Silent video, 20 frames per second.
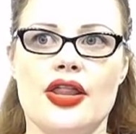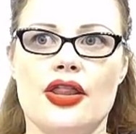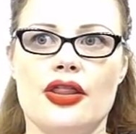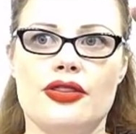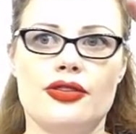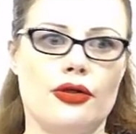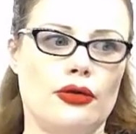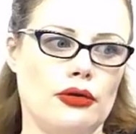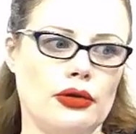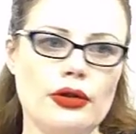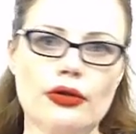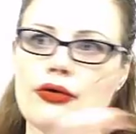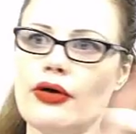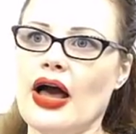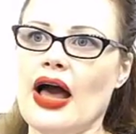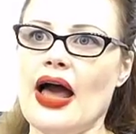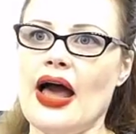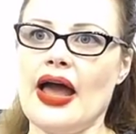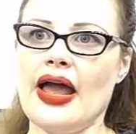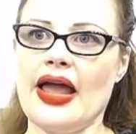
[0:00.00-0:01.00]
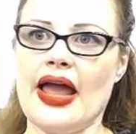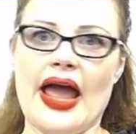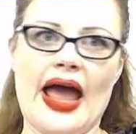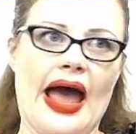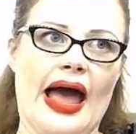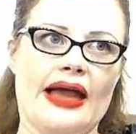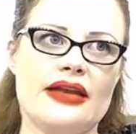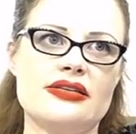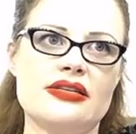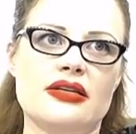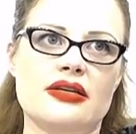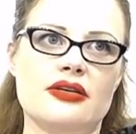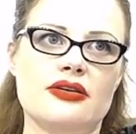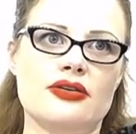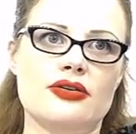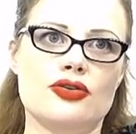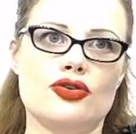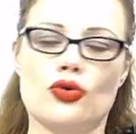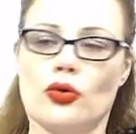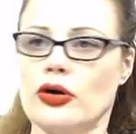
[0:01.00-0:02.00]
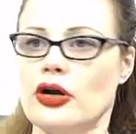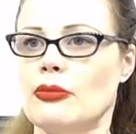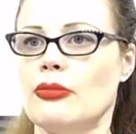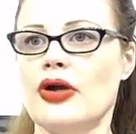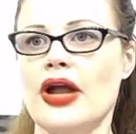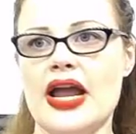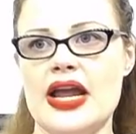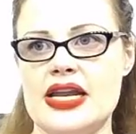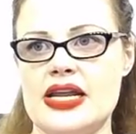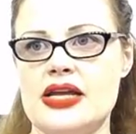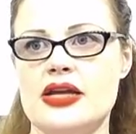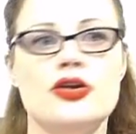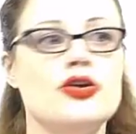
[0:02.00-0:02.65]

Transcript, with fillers: the little guy at door number 80